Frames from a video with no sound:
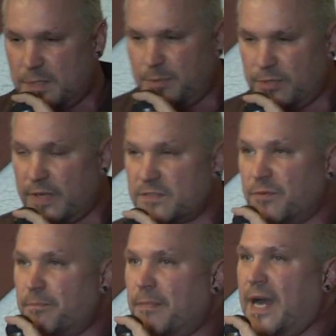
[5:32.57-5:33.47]
to progress
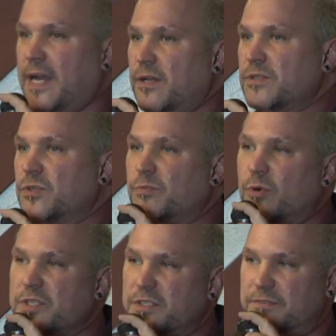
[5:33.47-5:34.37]
from mild to a
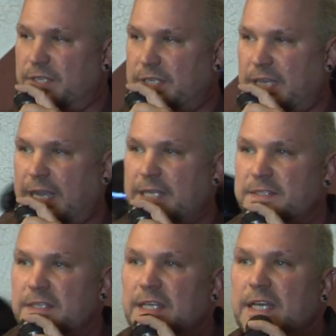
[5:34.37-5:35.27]
more severe
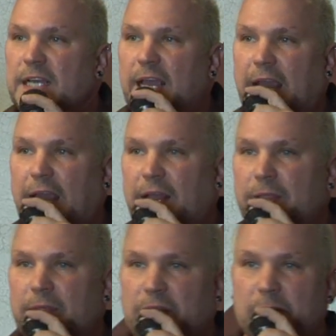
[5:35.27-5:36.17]
case,
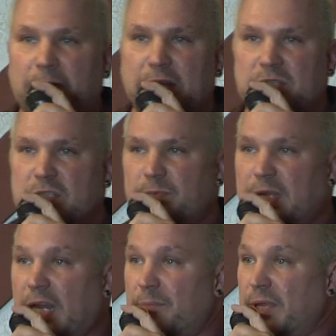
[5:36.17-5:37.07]
and the patients may
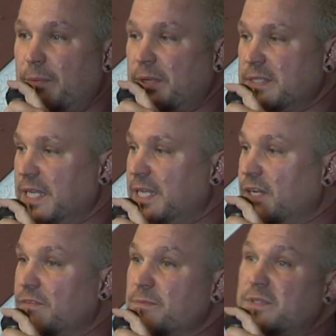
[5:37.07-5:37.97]
not be able to take
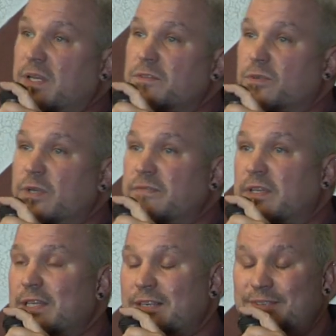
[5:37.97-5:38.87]
care of themselves or
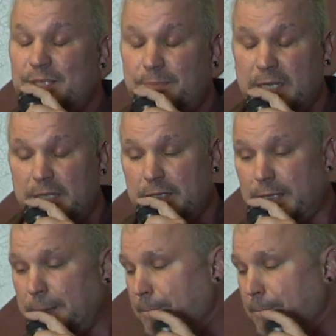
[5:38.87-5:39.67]
even live independently.